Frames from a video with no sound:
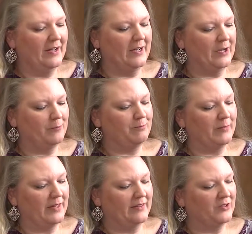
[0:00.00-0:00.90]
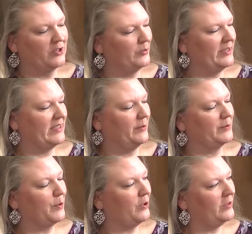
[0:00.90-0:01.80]
And the gentleman's name
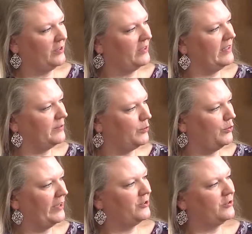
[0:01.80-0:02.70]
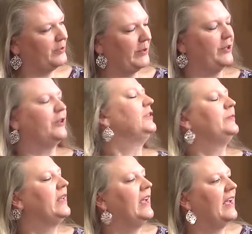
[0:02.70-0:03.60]
is Paul Long. He's a motivational speaker,
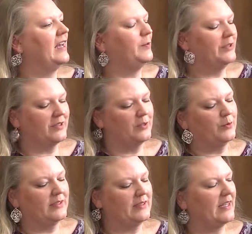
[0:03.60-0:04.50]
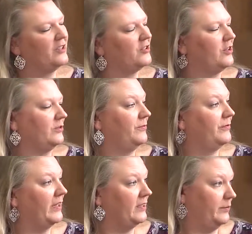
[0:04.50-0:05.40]
and he puts on a presentation called
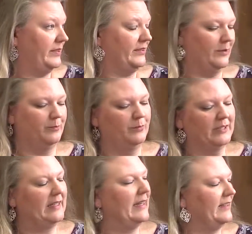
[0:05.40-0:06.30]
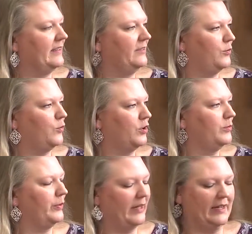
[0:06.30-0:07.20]
Fundomism, Connecting the
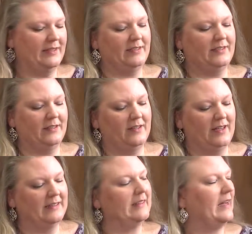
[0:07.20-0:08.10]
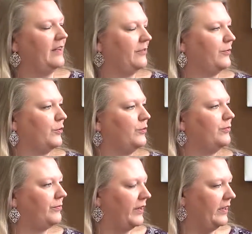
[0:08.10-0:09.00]
Workplace and Life Through
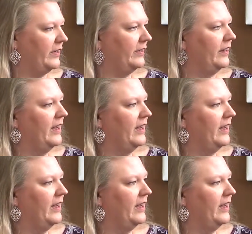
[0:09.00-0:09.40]
Fun.